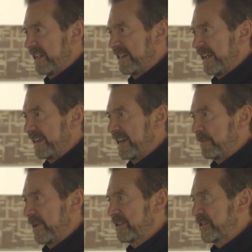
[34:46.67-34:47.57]
That
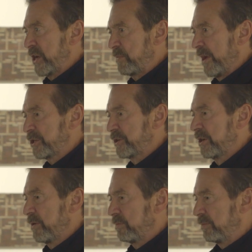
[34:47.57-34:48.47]
I'm not so much
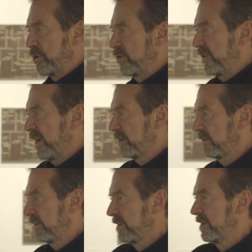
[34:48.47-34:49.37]

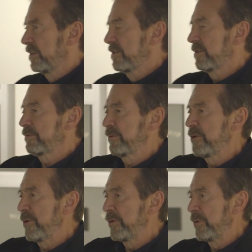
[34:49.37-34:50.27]
moving
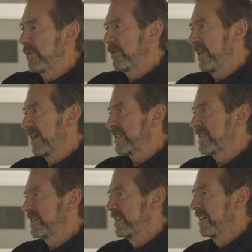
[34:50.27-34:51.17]
through
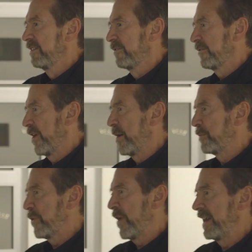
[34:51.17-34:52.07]
this from
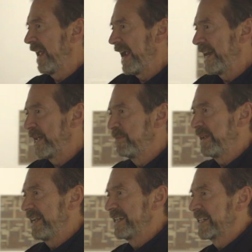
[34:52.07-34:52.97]
point A to
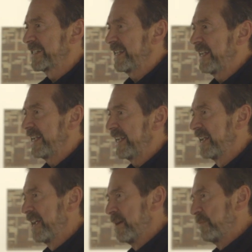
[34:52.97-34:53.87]
B to
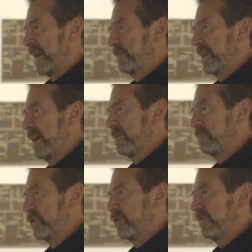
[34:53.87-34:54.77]
C, but I'm kind of
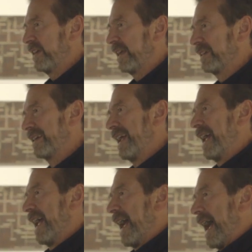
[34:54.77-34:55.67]
moving
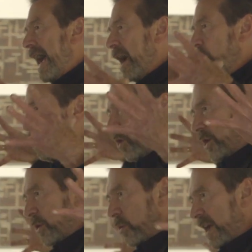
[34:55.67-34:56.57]

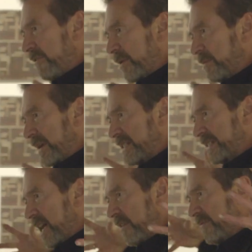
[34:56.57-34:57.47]
outward away from
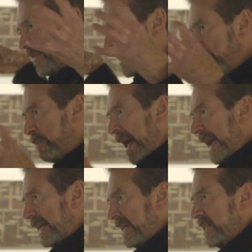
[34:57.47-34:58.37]
myself and then
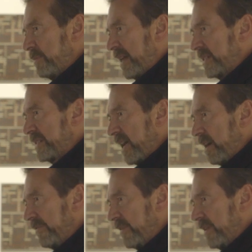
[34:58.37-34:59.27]
back into
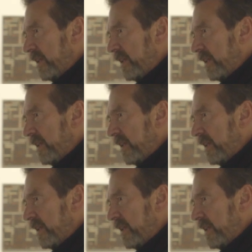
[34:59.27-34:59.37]
myself.